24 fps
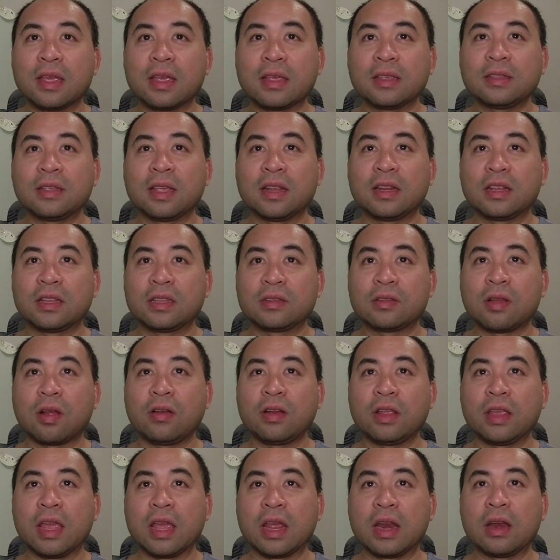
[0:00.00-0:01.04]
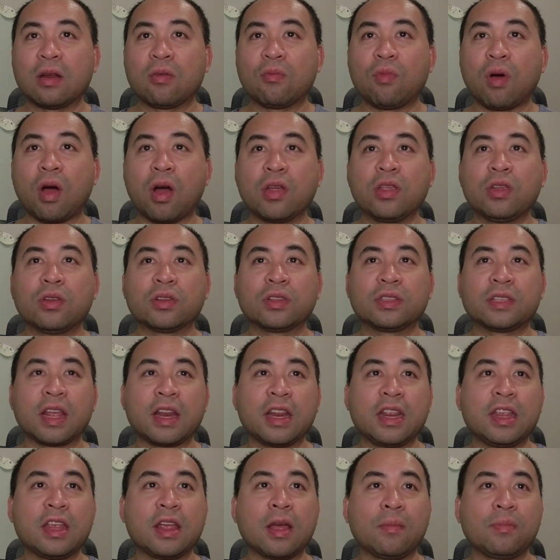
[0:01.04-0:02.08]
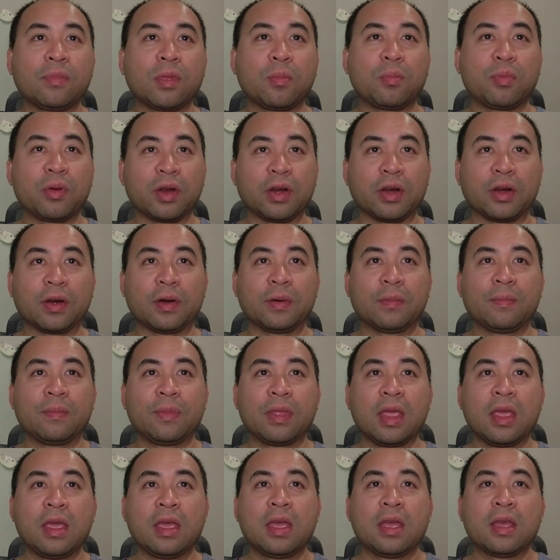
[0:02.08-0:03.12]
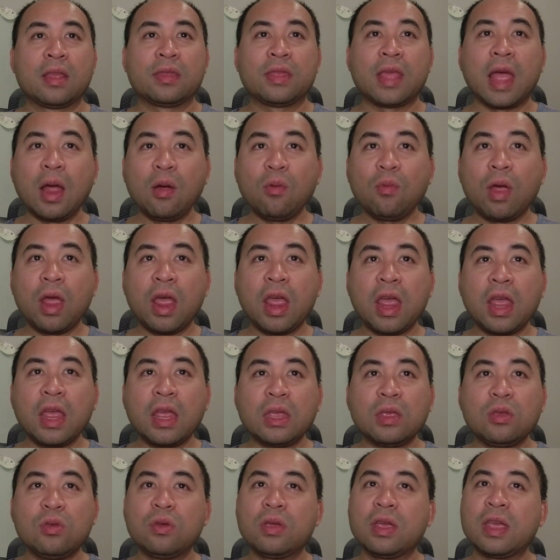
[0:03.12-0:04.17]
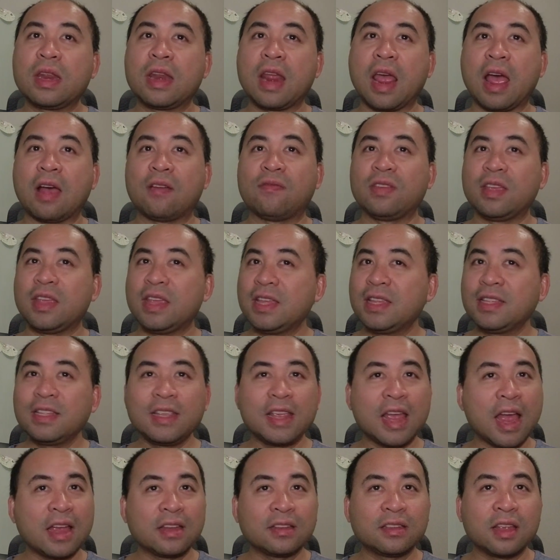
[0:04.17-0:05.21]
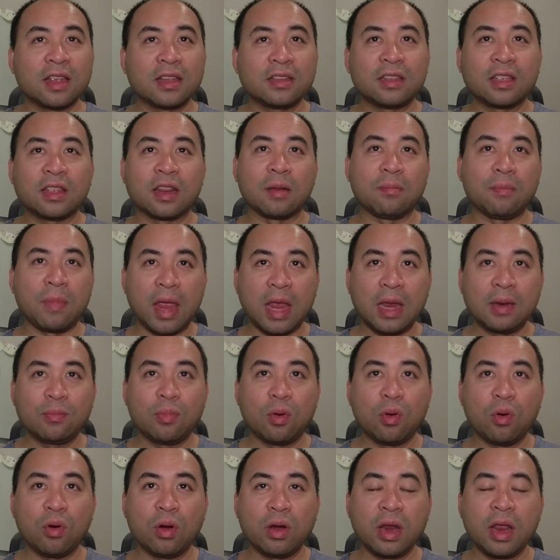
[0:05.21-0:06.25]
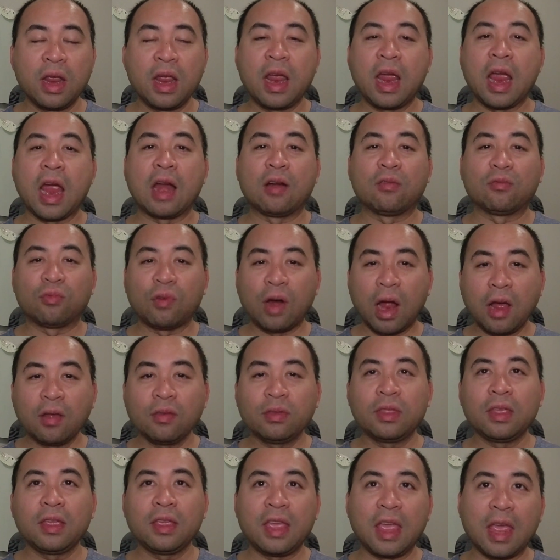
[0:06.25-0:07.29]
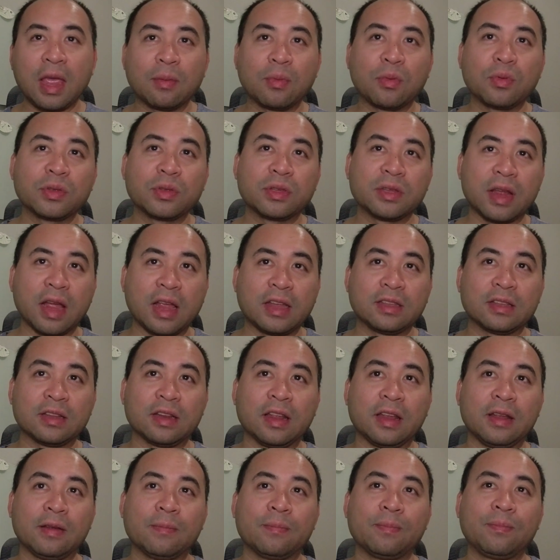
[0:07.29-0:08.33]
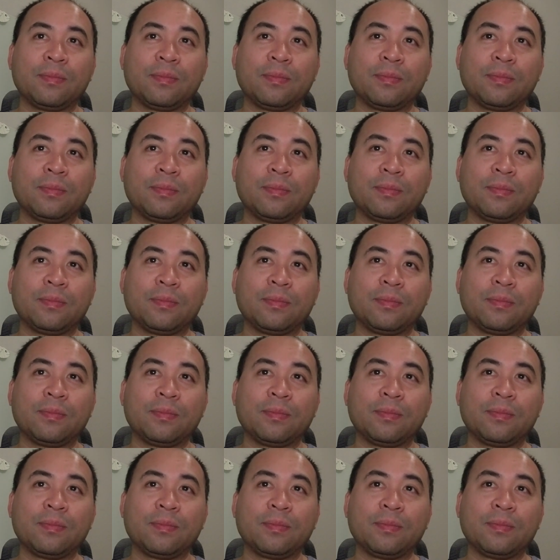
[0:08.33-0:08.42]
this and installing it while you're setting up the printer. That way you can have easy access to the main board and route the cables nicely.